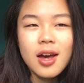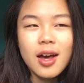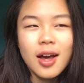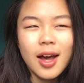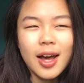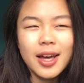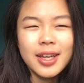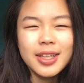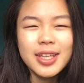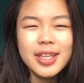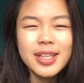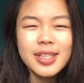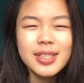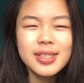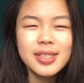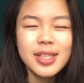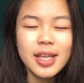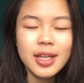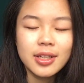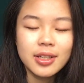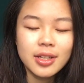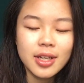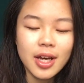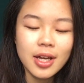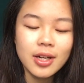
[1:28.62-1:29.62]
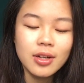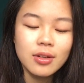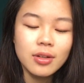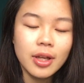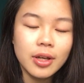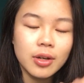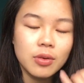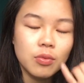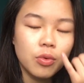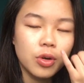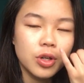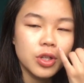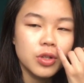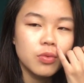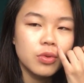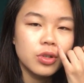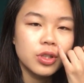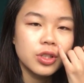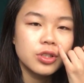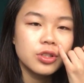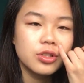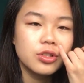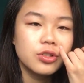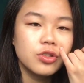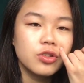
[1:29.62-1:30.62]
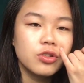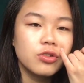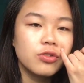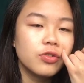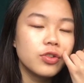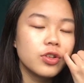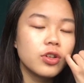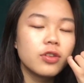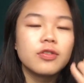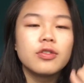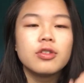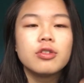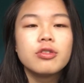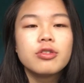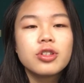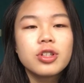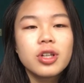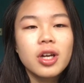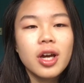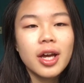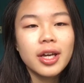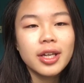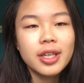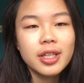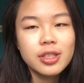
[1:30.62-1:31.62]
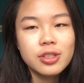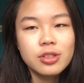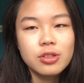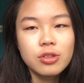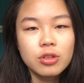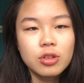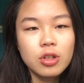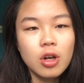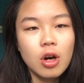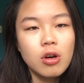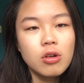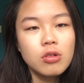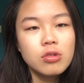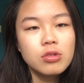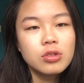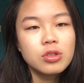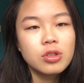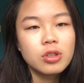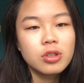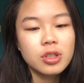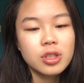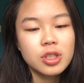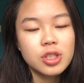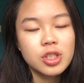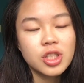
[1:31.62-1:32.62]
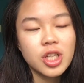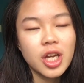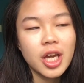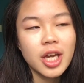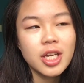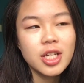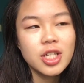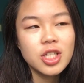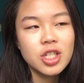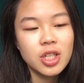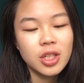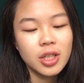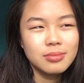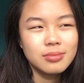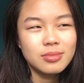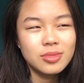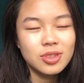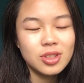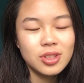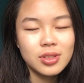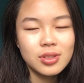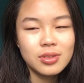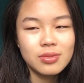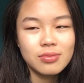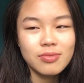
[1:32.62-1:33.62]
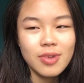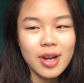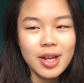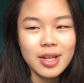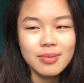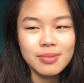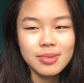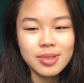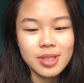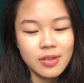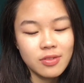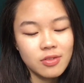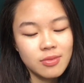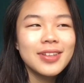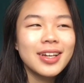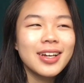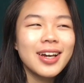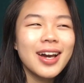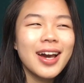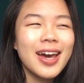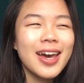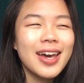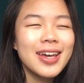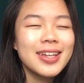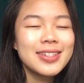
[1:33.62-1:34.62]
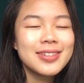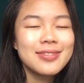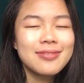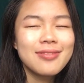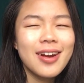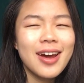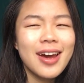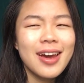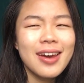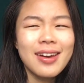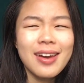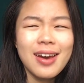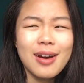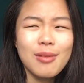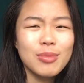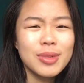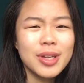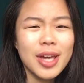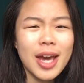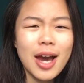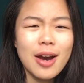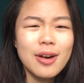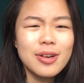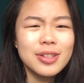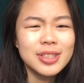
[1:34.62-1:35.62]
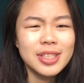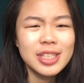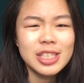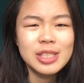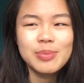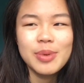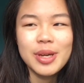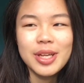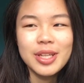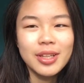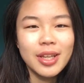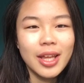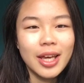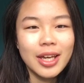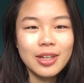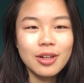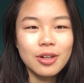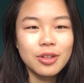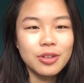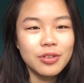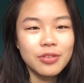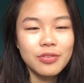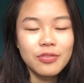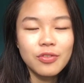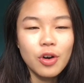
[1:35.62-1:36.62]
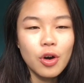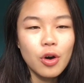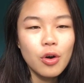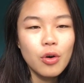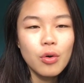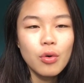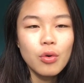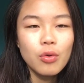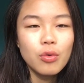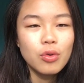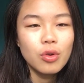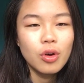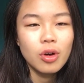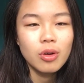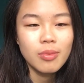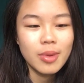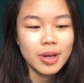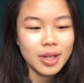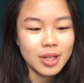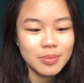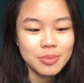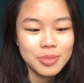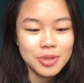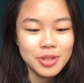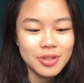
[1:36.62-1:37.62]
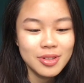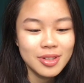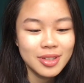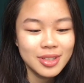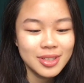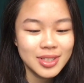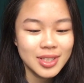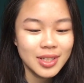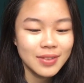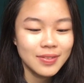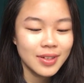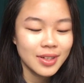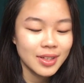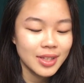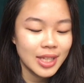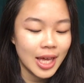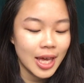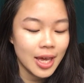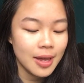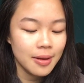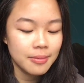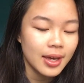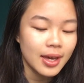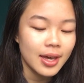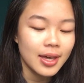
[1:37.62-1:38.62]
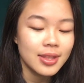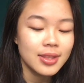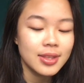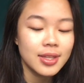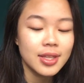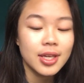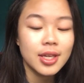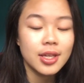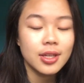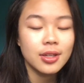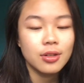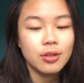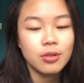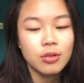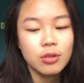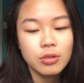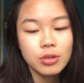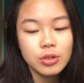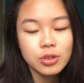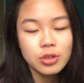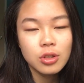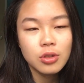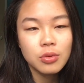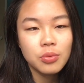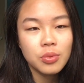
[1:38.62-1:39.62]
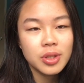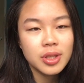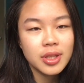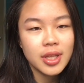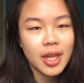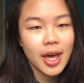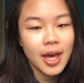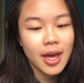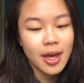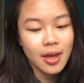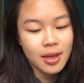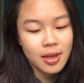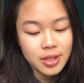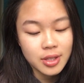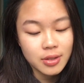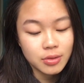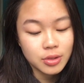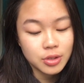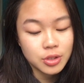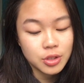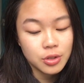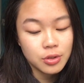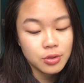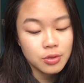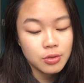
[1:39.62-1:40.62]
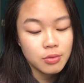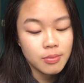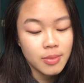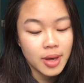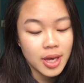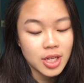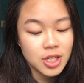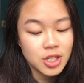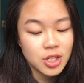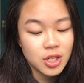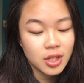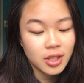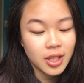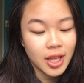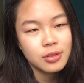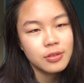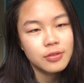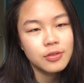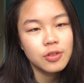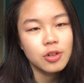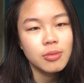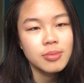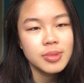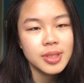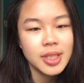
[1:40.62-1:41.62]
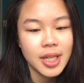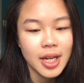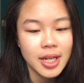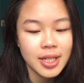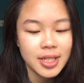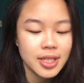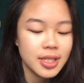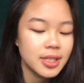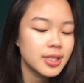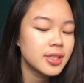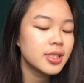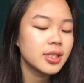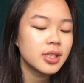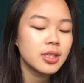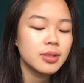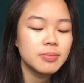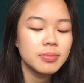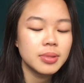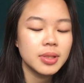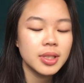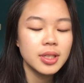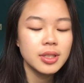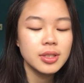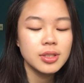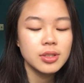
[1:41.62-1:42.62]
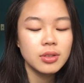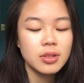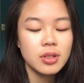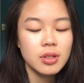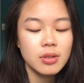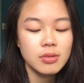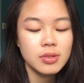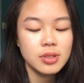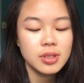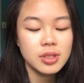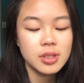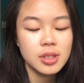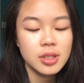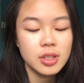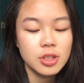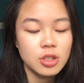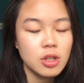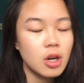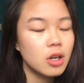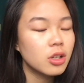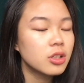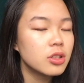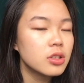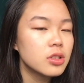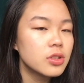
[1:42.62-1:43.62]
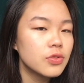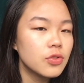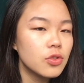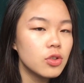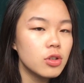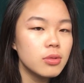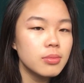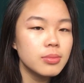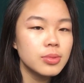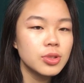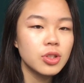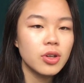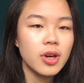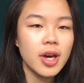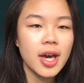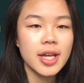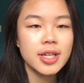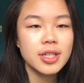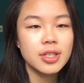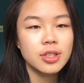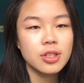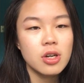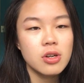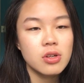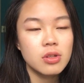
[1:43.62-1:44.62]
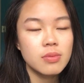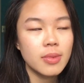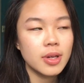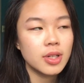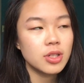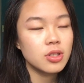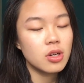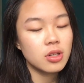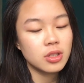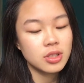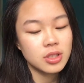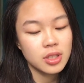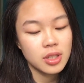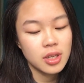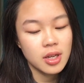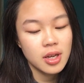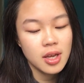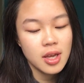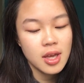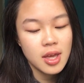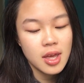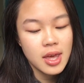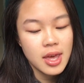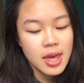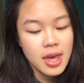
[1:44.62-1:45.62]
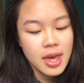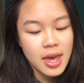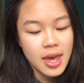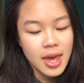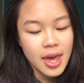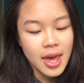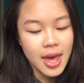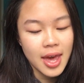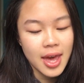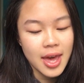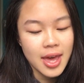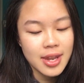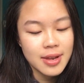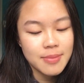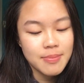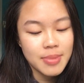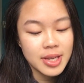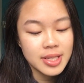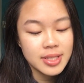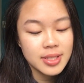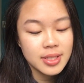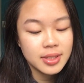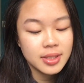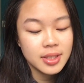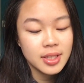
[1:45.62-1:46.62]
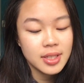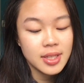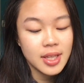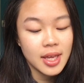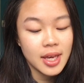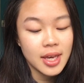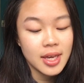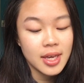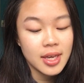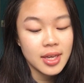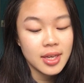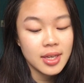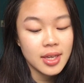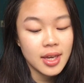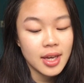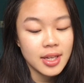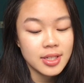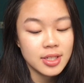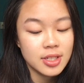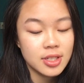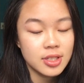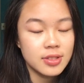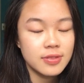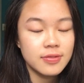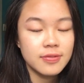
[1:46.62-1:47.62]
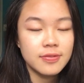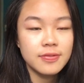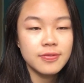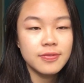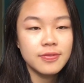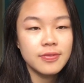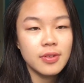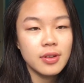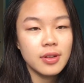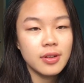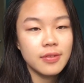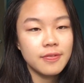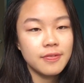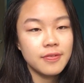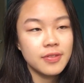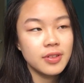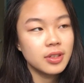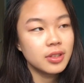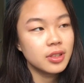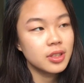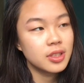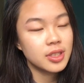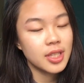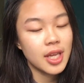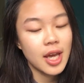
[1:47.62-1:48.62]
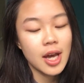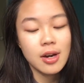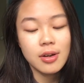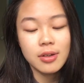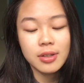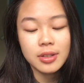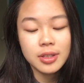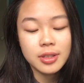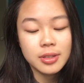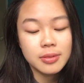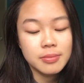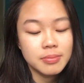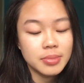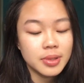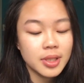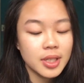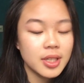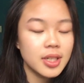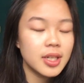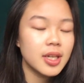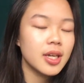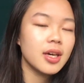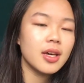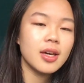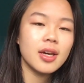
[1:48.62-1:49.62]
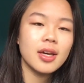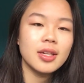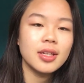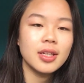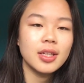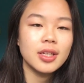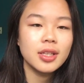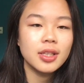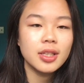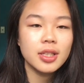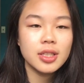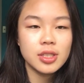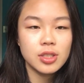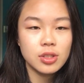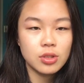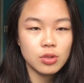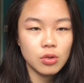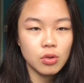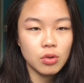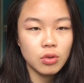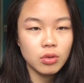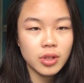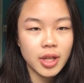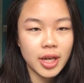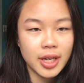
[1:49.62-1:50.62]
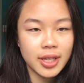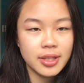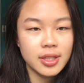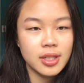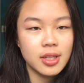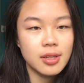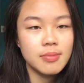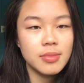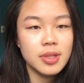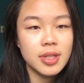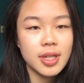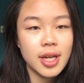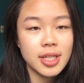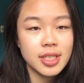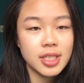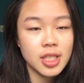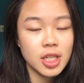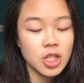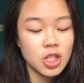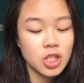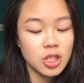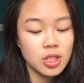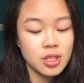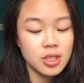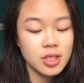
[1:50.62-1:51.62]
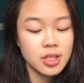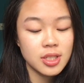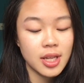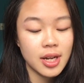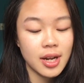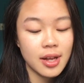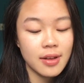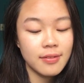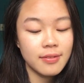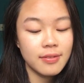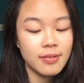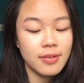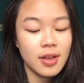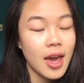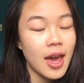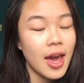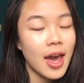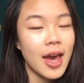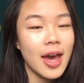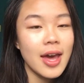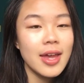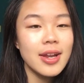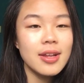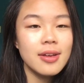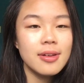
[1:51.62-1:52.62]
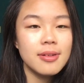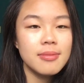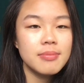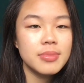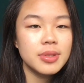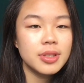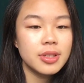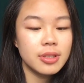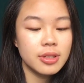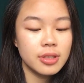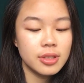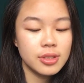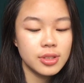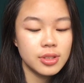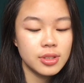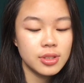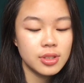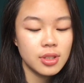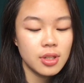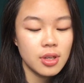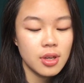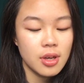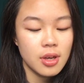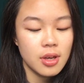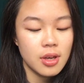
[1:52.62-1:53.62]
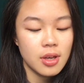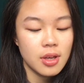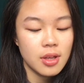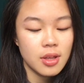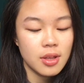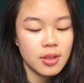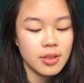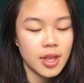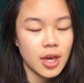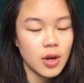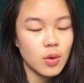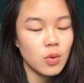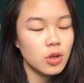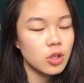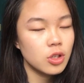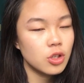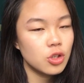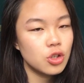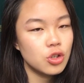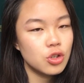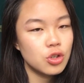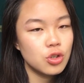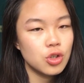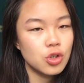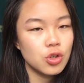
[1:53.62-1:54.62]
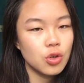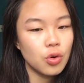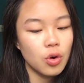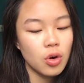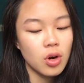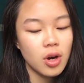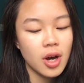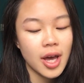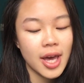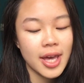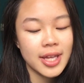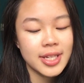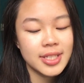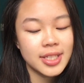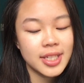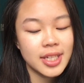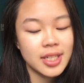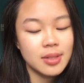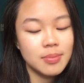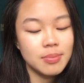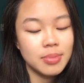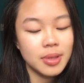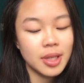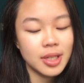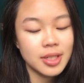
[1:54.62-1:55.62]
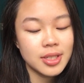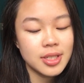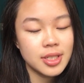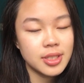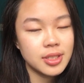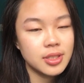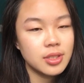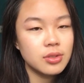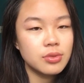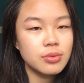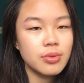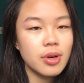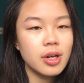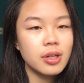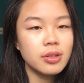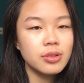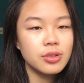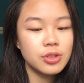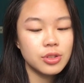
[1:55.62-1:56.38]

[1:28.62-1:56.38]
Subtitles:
I guess, like kind of like what you wanted to do for your future, I guess your goals on exchange, and just random stuff. Like I had to write how many hours I spend like on the phone, on my computer and stuff like that. And then also with that, there were two major forms that I needed to complete. So there was the doctor's form, so I had to go to my doctor and basically they had to just fill this out and complete it and then list all like the immunizations that I've had. And because they weren't sure, I had to get a blood test as well.